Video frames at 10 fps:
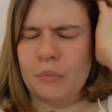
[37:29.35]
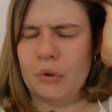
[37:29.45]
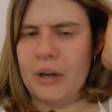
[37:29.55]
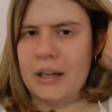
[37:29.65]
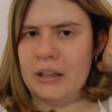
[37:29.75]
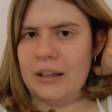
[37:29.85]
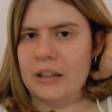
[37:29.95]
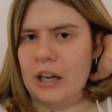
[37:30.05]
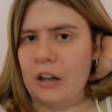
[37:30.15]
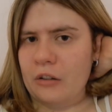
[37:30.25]
put any
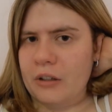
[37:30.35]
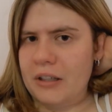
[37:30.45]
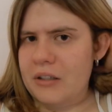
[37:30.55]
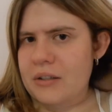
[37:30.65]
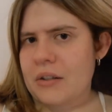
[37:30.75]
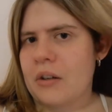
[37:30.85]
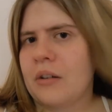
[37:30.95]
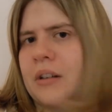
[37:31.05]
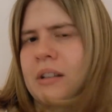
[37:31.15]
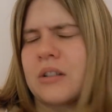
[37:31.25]
like color in it, so
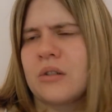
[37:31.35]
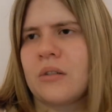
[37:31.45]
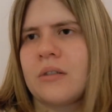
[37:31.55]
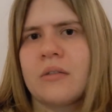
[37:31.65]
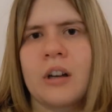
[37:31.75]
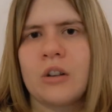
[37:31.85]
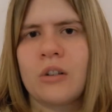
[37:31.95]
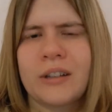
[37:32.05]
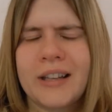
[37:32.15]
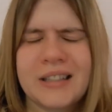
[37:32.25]
it took a
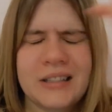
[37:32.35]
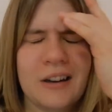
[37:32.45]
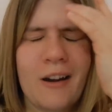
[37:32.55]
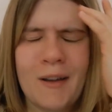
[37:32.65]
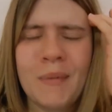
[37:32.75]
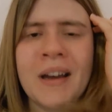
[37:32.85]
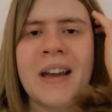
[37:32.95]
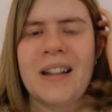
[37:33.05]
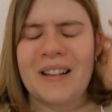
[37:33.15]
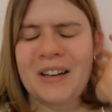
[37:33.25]
lot less time
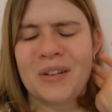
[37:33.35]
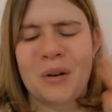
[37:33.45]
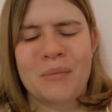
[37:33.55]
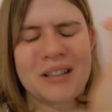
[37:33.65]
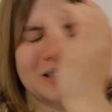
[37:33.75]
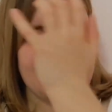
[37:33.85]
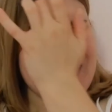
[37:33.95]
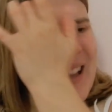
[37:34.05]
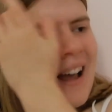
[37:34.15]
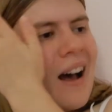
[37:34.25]
than it normally
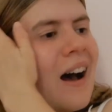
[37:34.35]
does.